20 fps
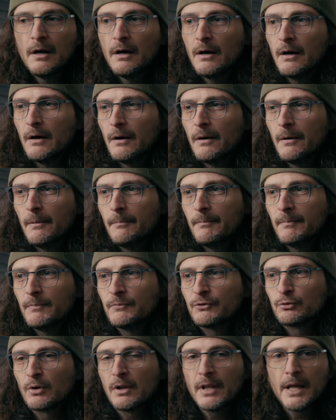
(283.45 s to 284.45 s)

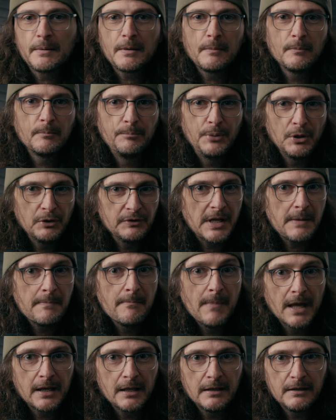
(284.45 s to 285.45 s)
sort of like
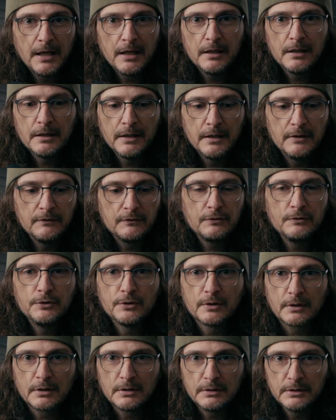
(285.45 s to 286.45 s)
building metadata into
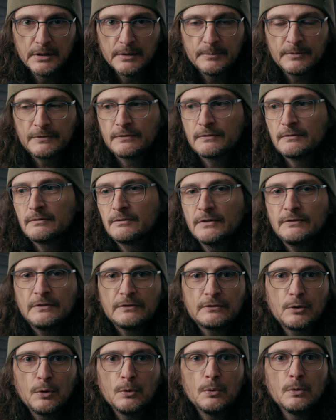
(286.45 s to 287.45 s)
your clips. This
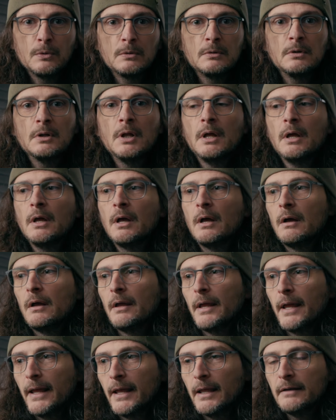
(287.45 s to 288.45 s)
is cool.
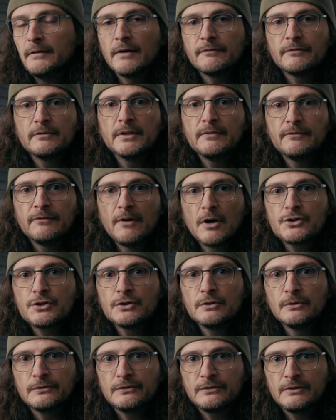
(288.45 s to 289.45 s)
and definitely
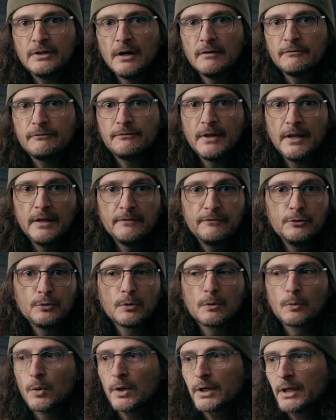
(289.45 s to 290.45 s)
functional stuff if
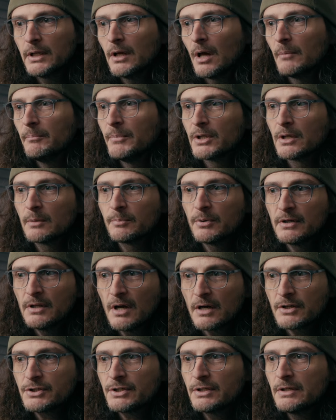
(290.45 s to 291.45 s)
you are working on bigger
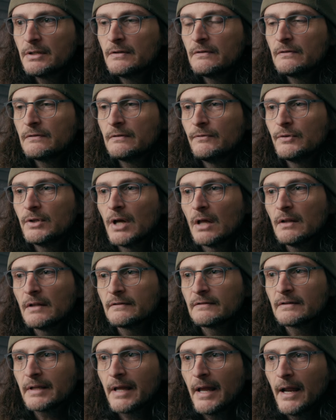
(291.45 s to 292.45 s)
productions, if you got
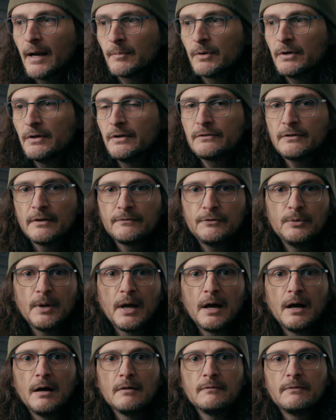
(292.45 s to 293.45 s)
lots of cameras, if you
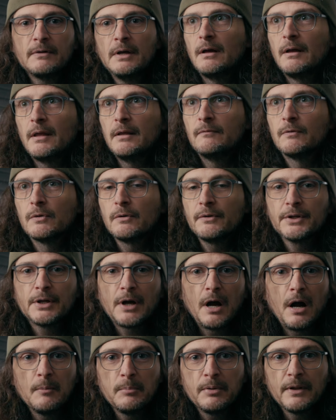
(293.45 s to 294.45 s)
have a really
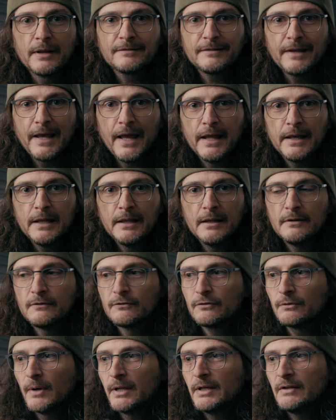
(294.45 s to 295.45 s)
complex edit.
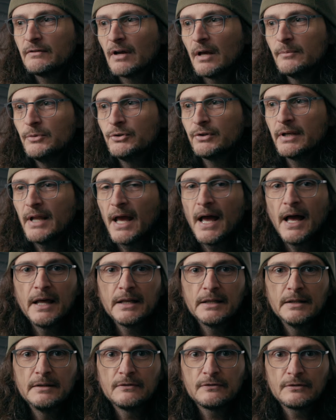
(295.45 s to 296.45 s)
So anytime you can
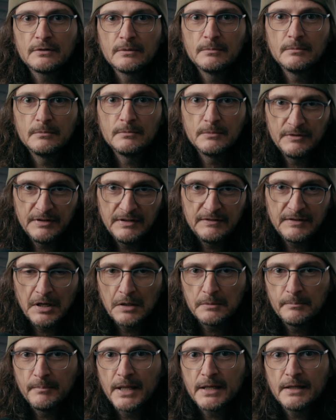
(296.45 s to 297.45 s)
add in some
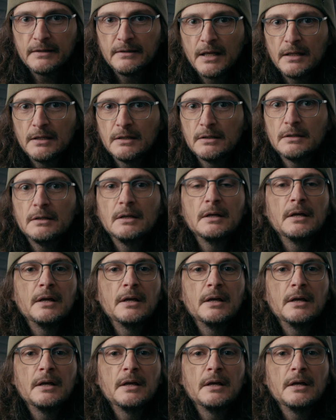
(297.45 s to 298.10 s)
detailed metadata